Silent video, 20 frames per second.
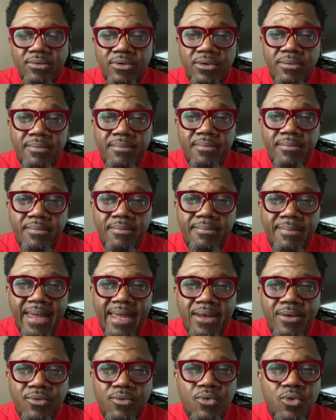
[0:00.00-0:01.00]
that will
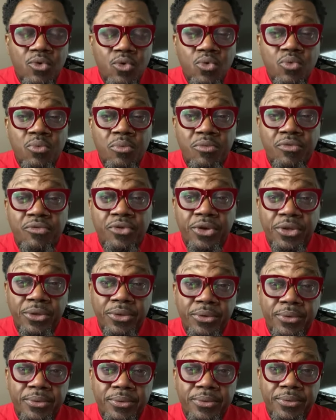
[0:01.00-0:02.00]
make room
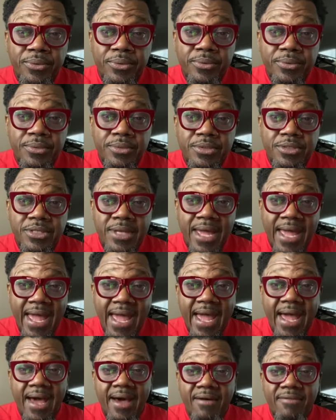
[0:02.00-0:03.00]
for you to
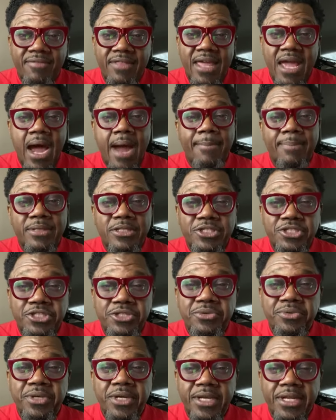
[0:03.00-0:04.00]
have the
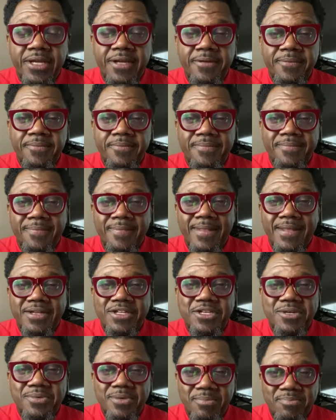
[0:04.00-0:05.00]
opportunity
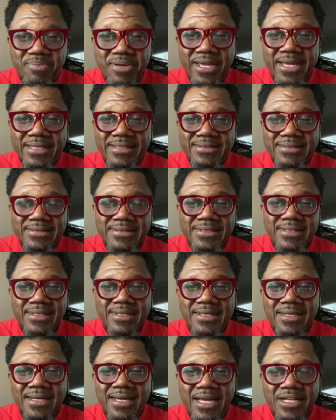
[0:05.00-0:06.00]
to repent
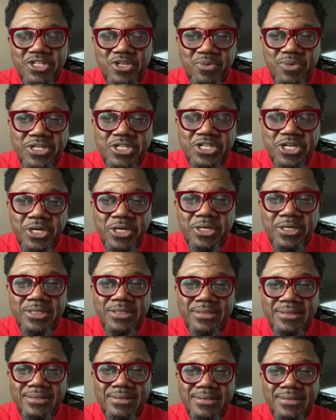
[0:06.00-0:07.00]
and to
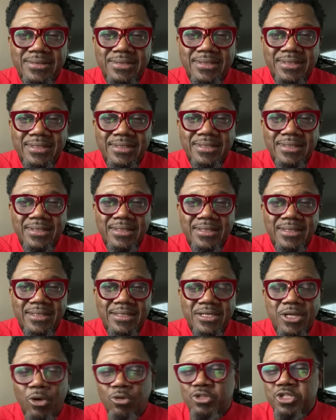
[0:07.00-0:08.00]
return.
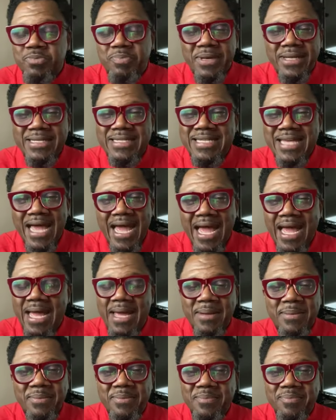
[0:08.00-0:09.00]
Don't spend
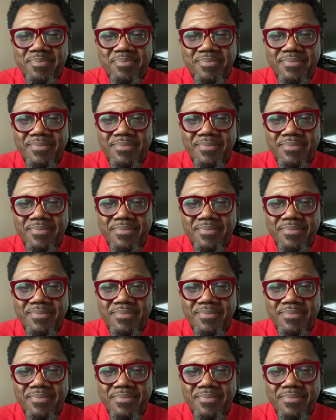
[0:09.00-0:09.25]
time